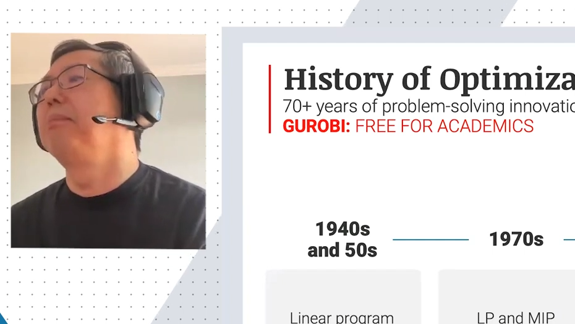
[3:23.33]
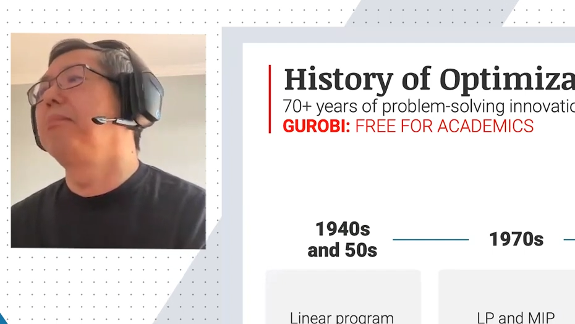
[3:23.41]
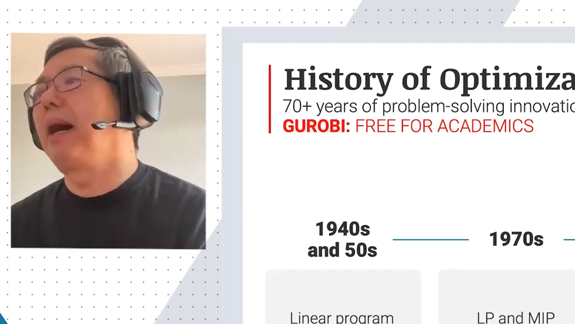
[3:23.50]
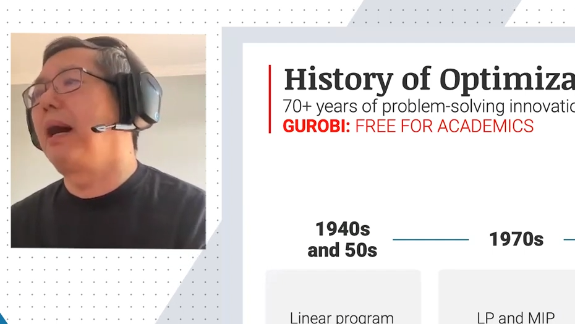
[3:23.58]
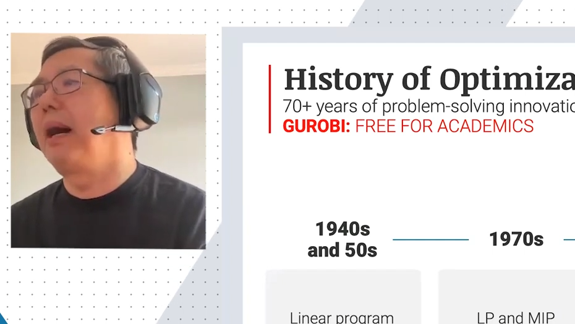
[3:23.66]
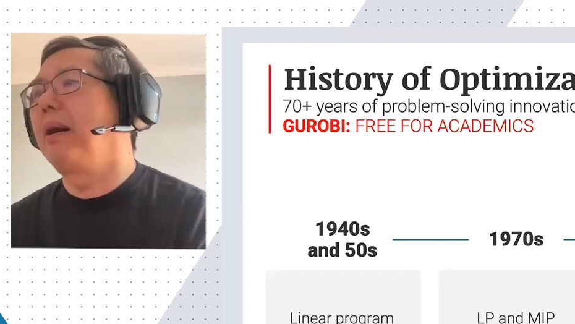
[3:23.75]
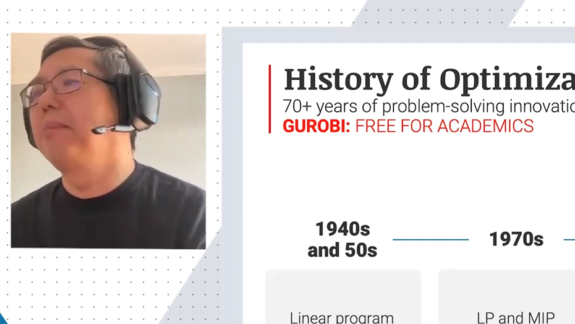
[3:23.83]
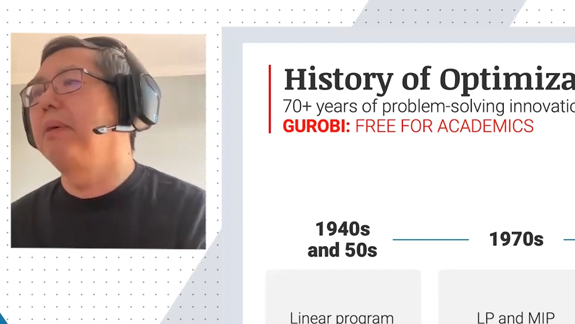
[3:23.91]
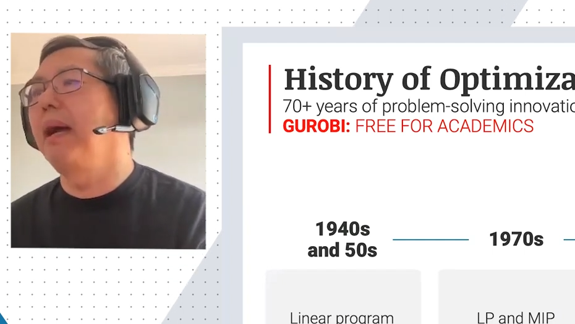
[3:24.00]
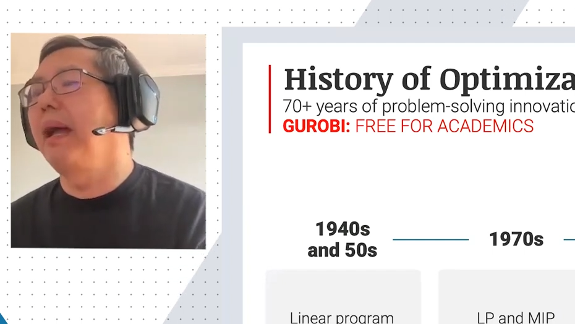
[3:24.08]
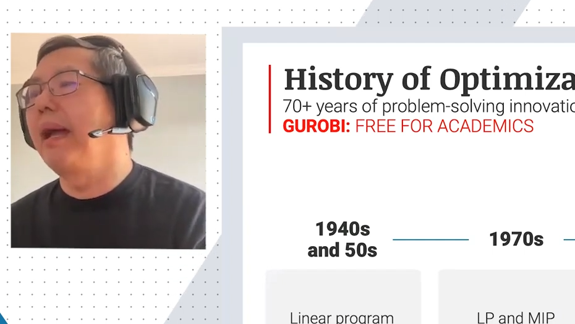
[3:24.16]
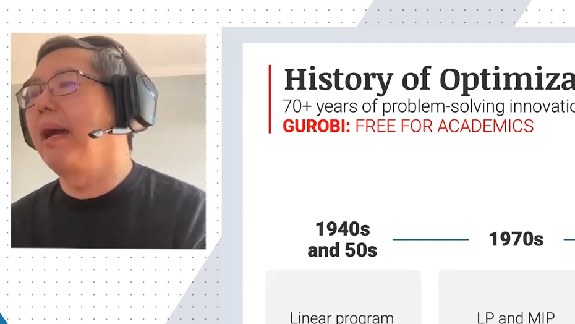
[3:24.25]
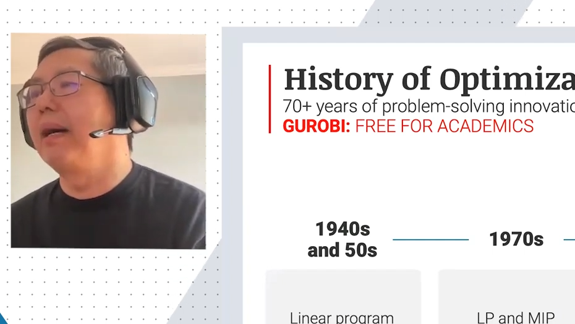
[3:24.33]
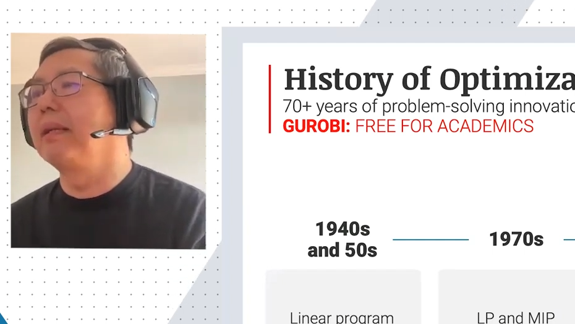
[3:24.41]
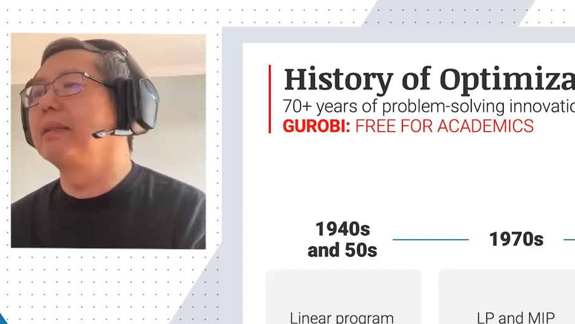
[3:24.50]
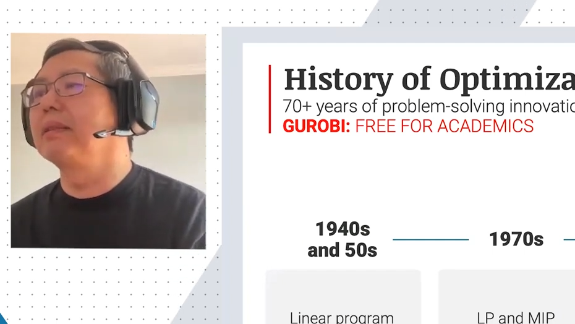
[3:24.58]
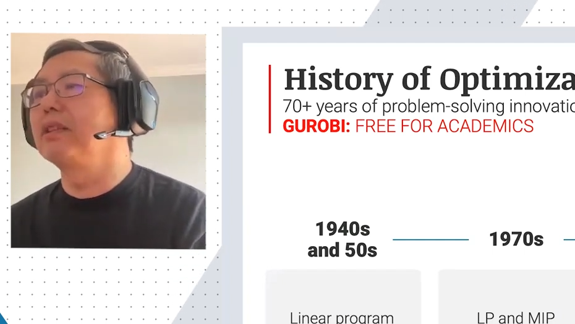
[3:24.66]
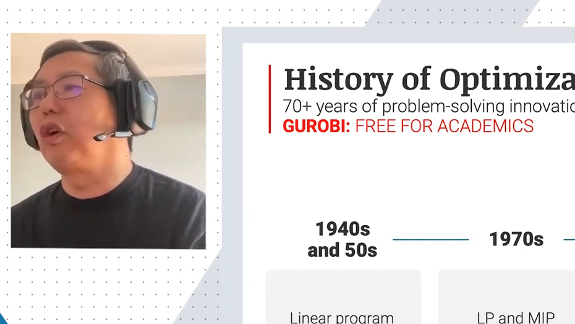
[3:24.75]
Bob,
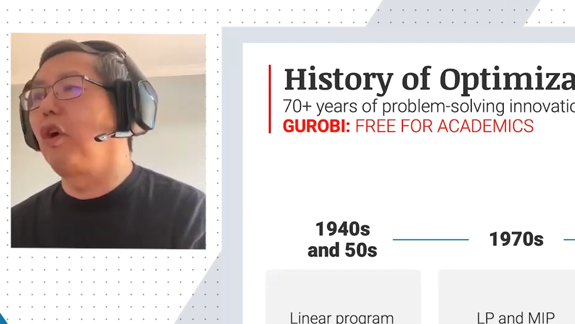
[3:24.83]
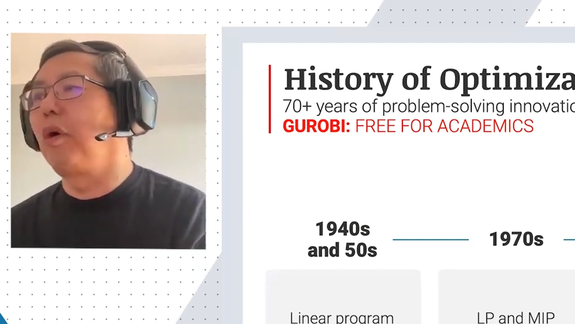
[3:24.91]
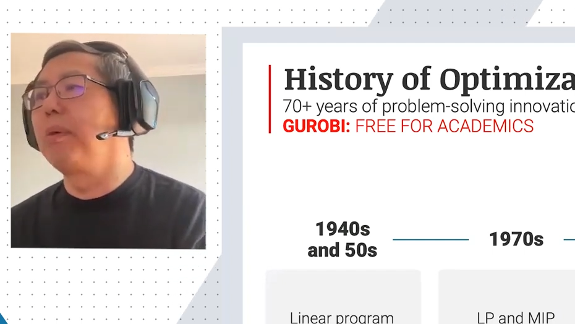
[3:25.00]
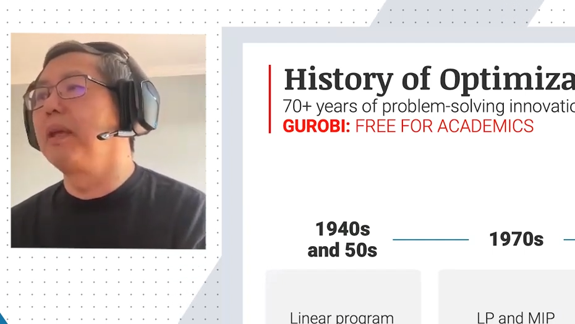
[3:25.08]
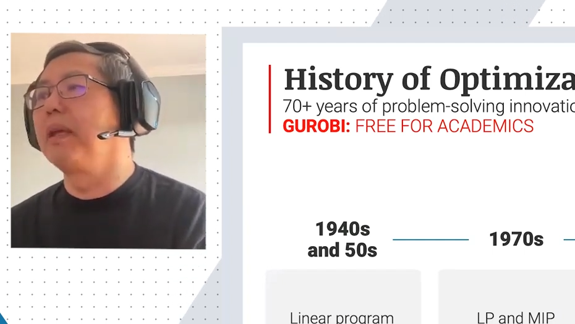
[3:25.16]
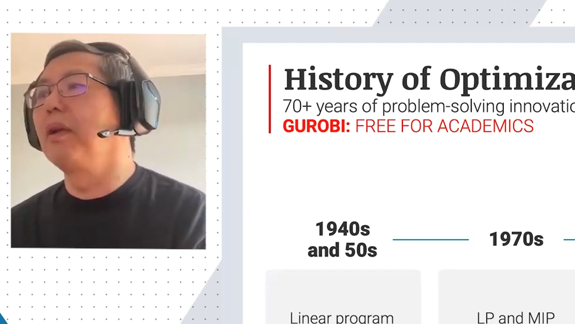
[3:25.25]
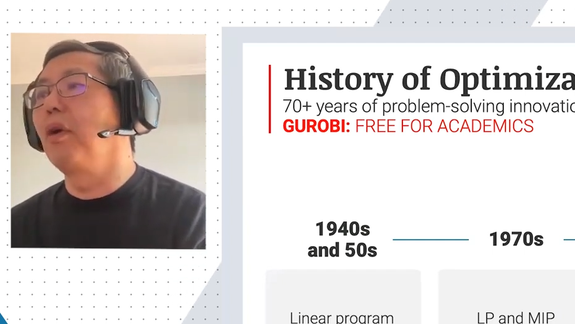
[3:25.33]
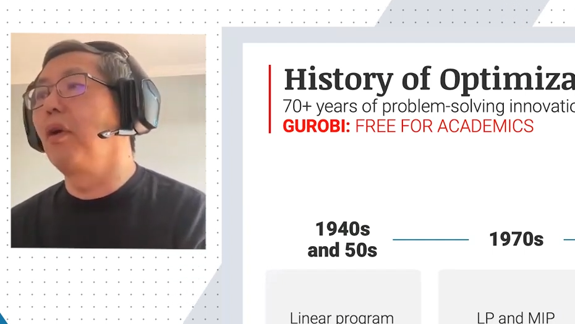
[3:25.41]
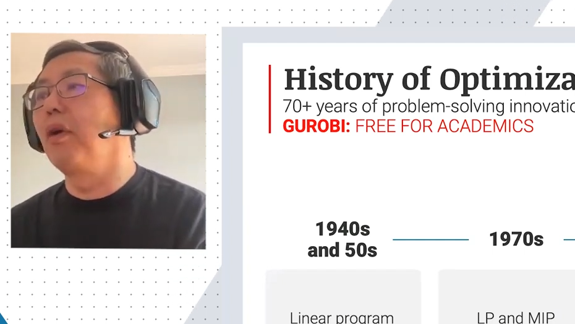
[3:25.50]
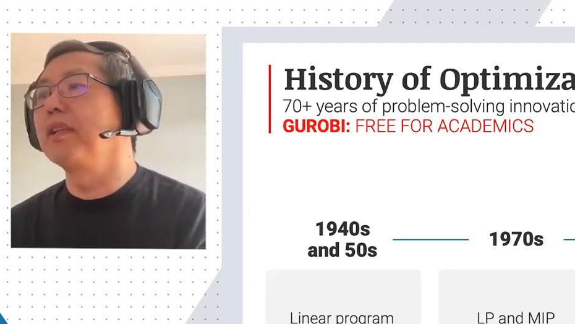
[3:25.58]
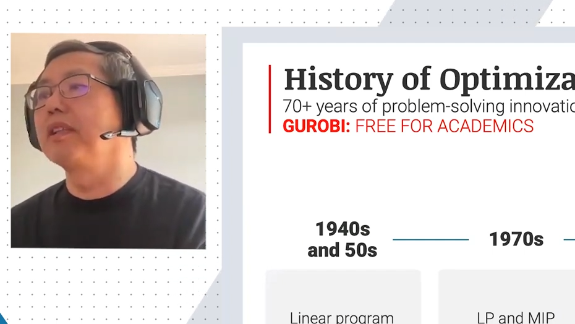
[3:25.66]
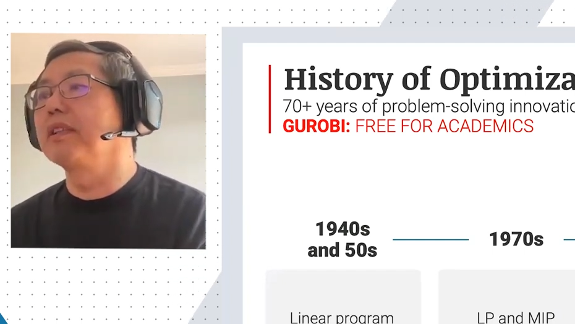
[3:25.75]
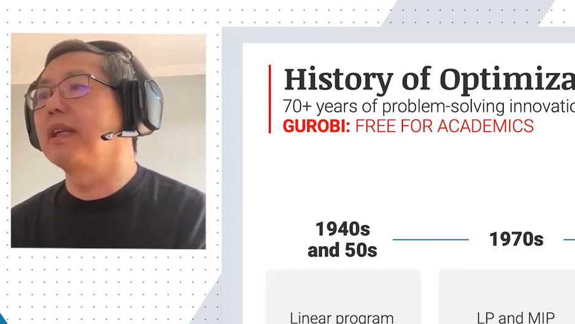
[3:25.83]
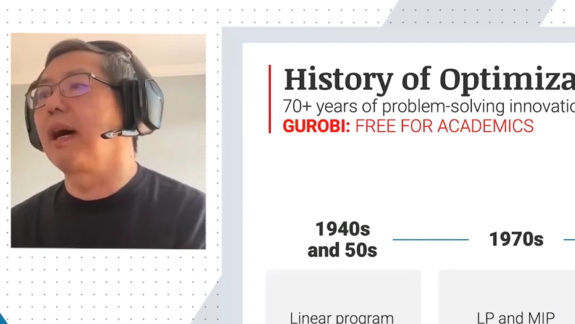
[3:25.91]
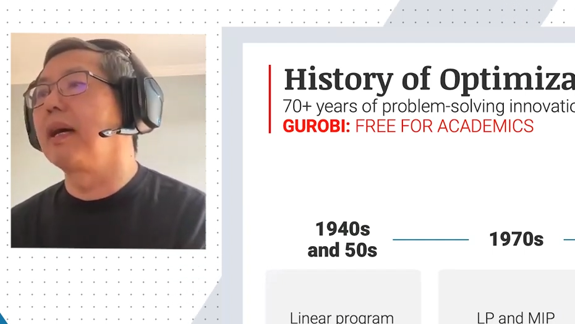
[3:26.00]
Ed, Toby, Laurent, some